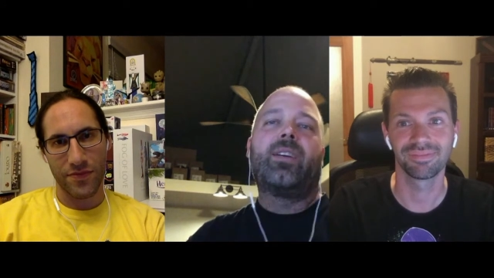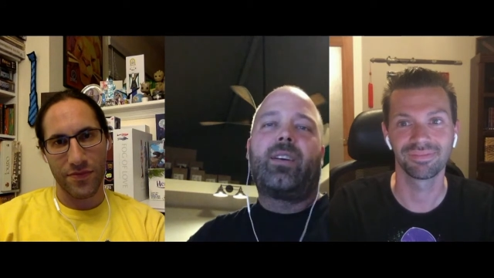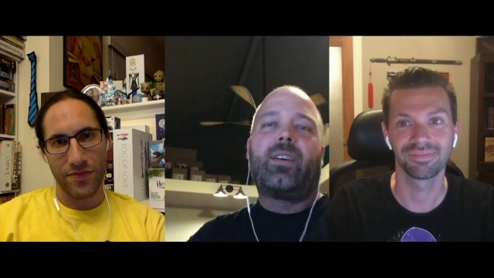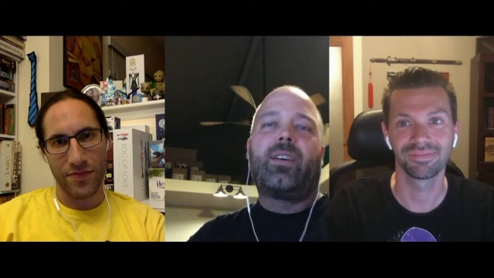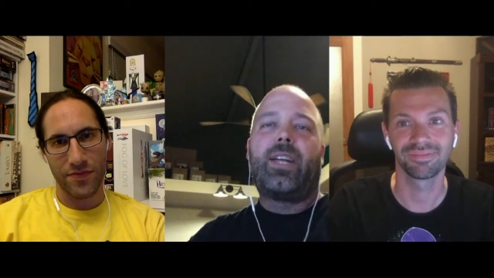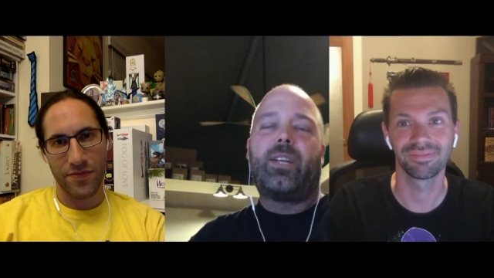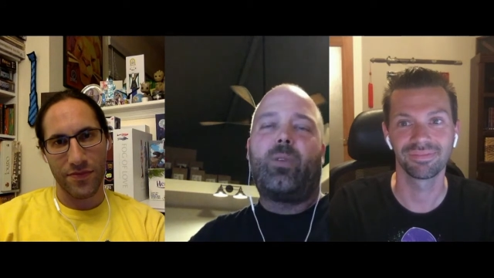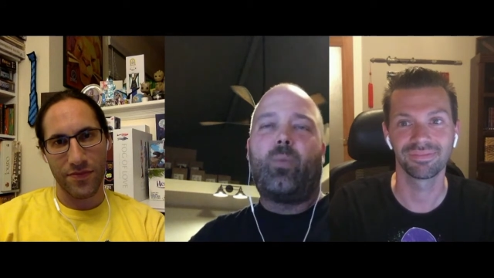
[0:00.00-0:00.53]

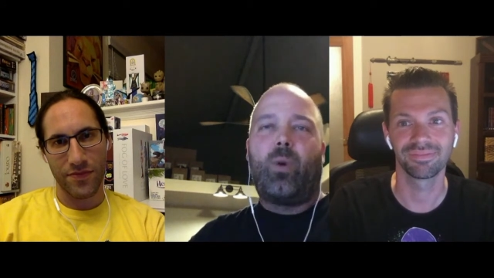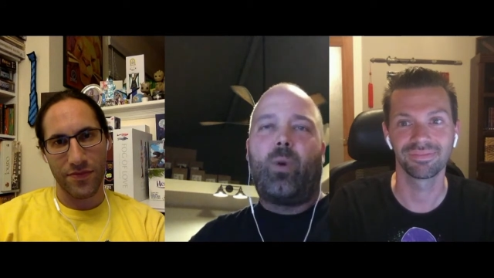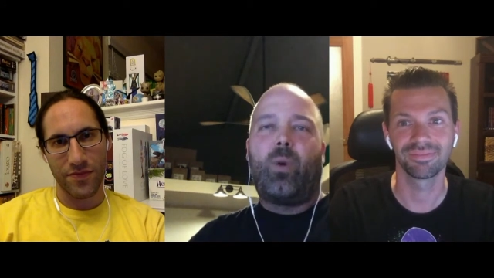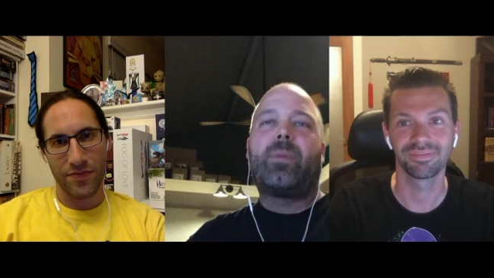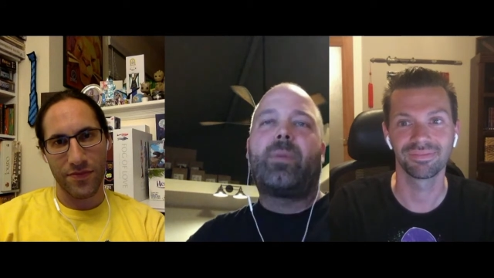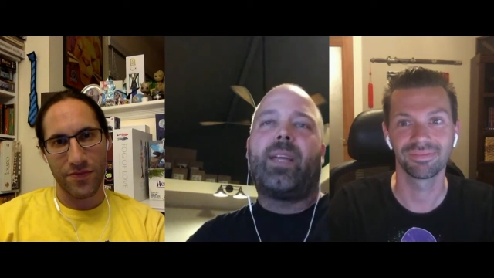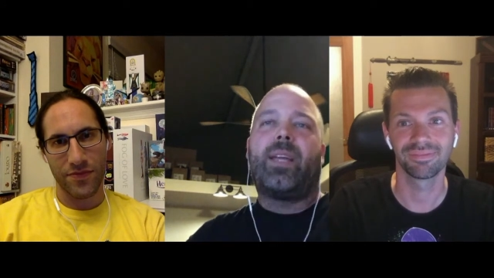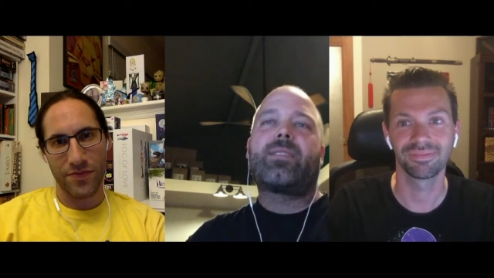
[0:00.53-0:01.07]
Speaker 1: I did one
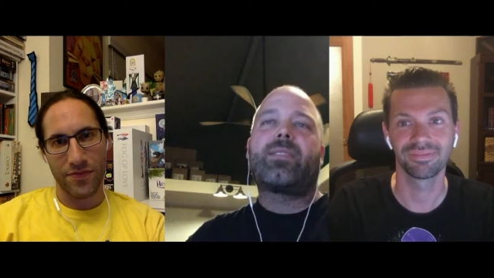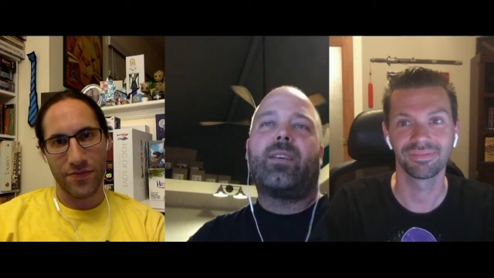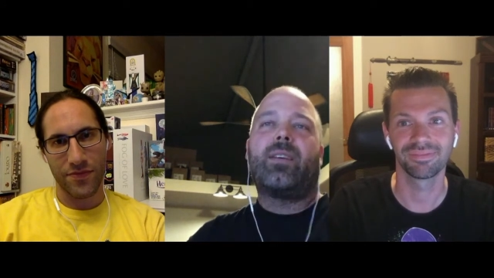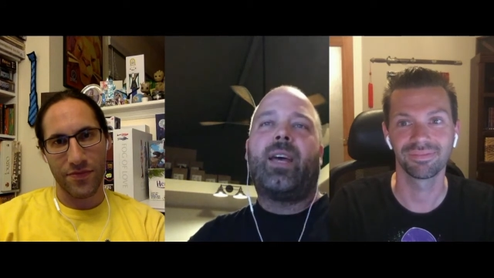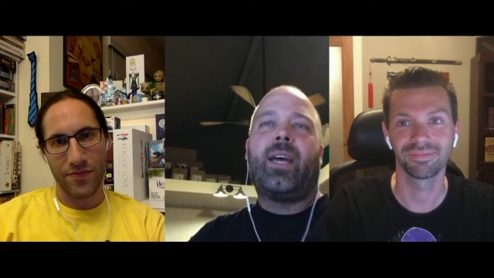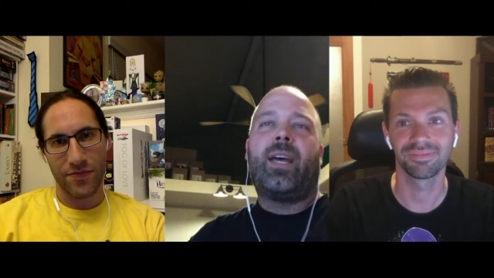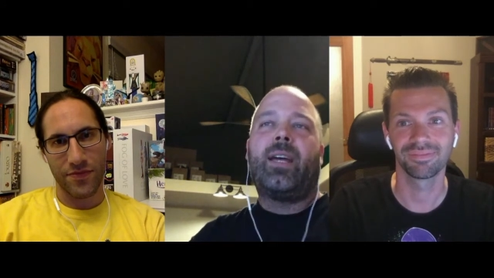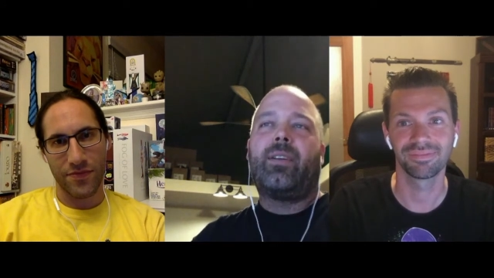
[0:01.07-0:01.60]
piece,
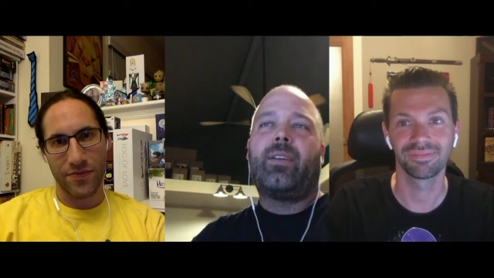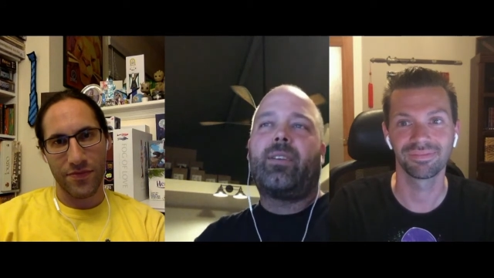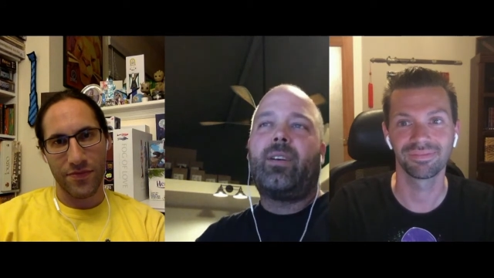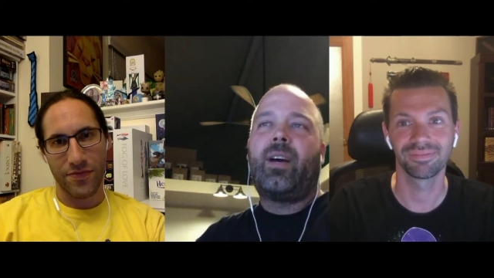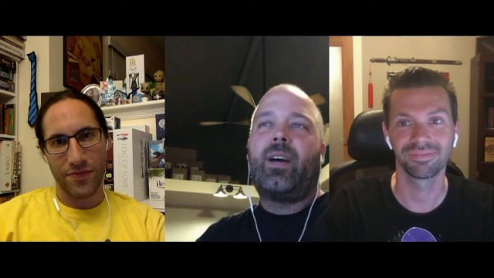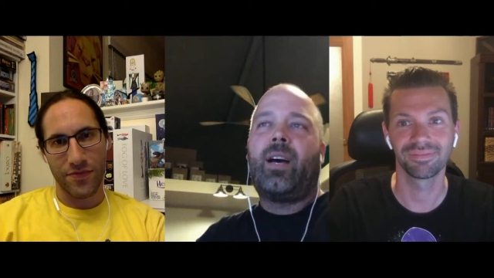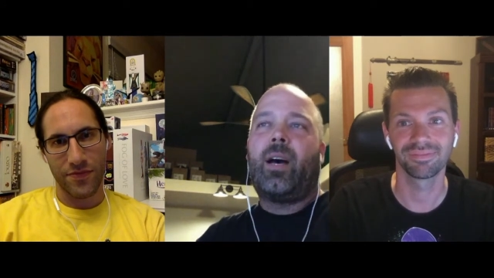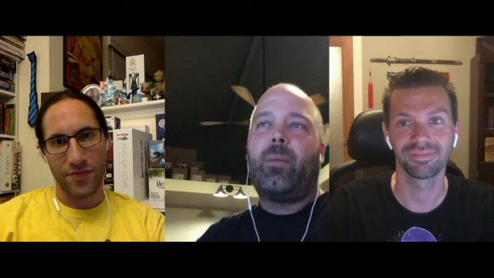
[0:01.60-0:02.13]
and
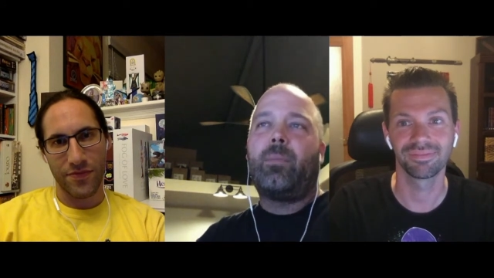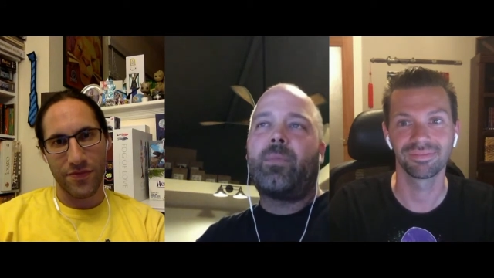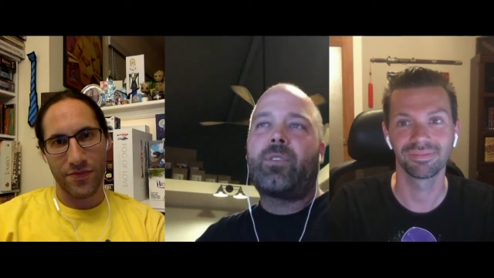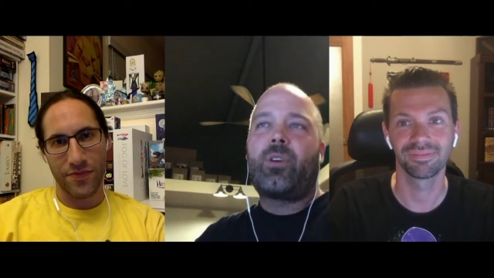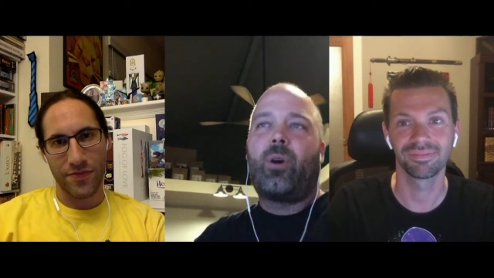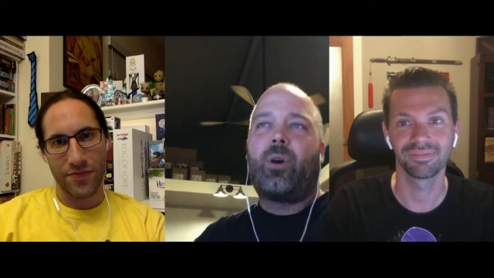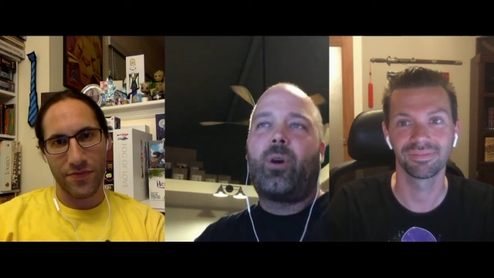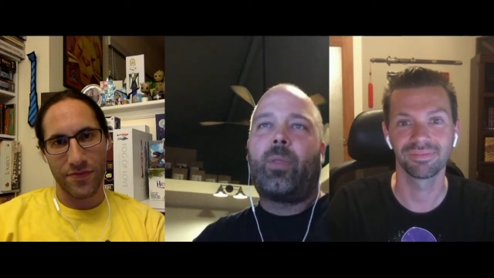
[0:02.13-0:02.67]
um,
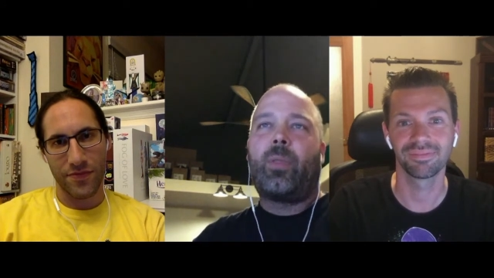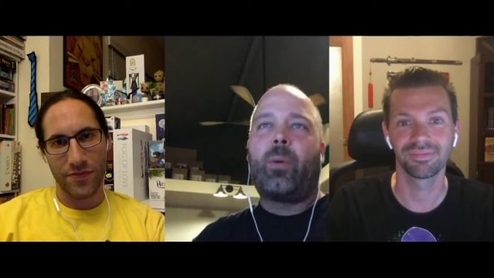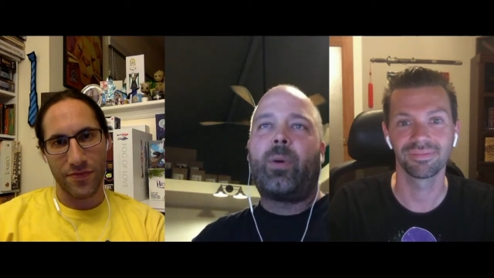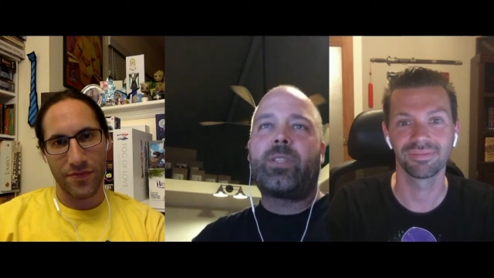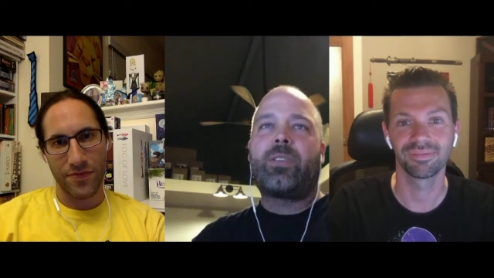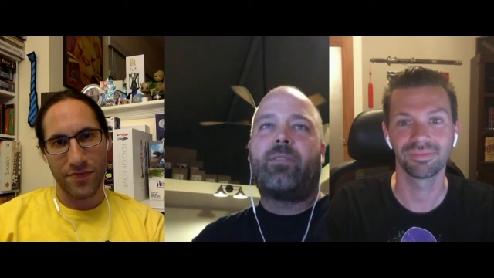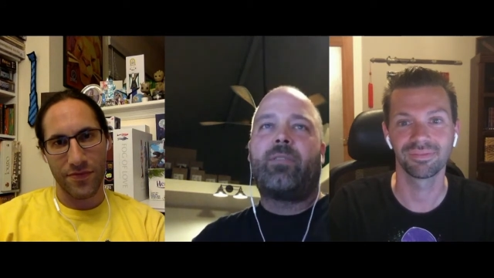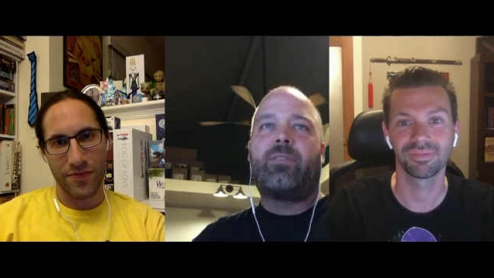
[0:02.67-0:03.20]
so there
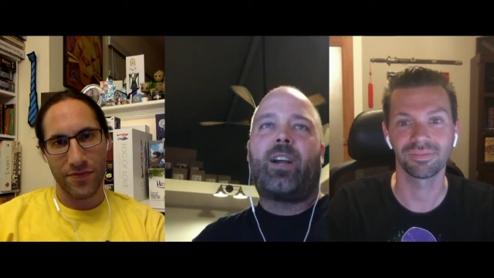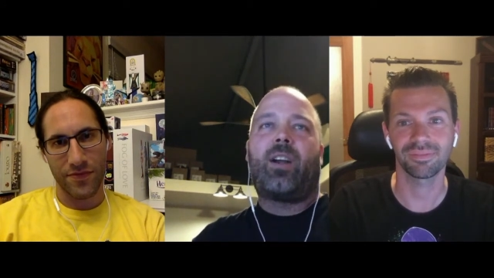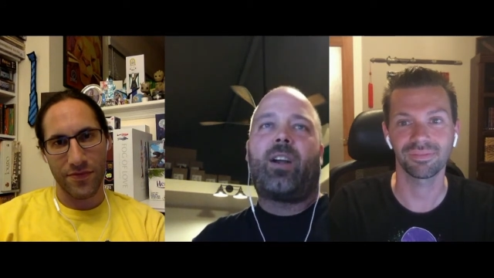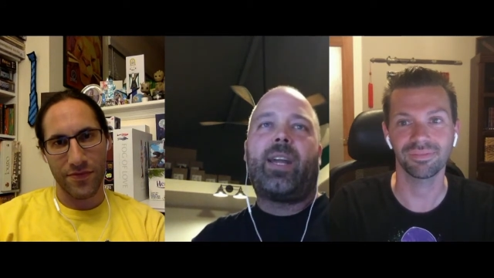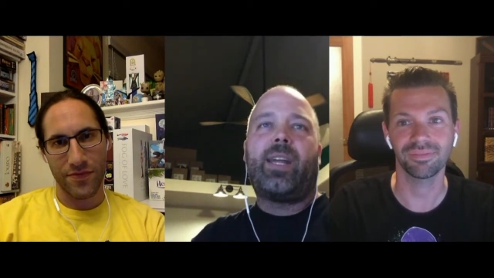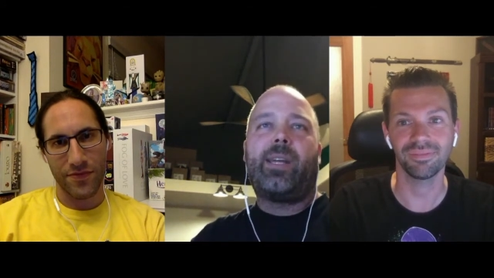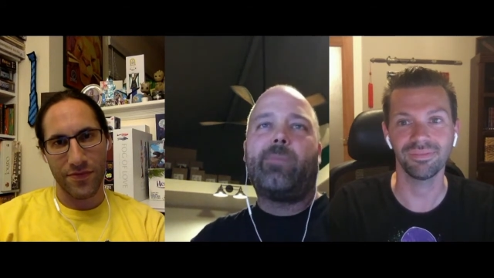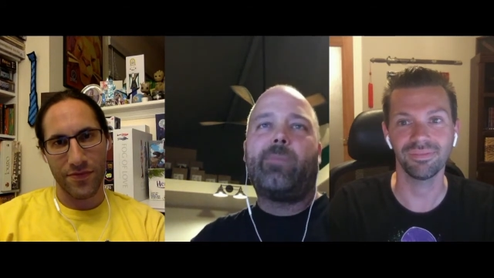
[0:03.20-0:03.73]
was a
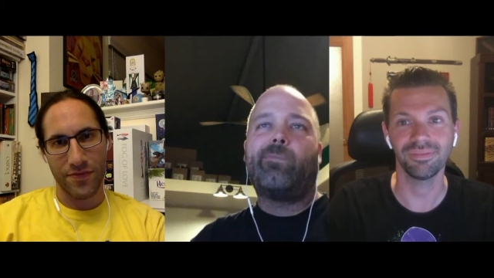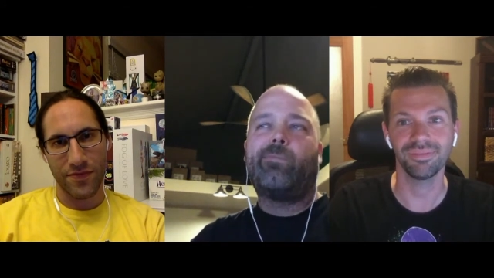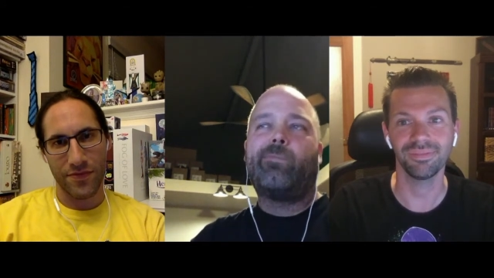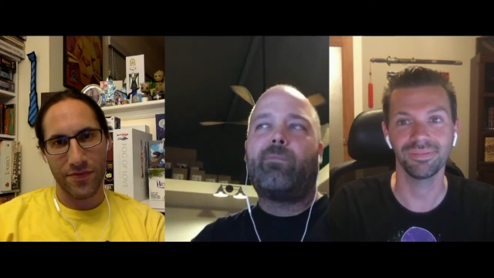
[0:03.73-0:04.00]
very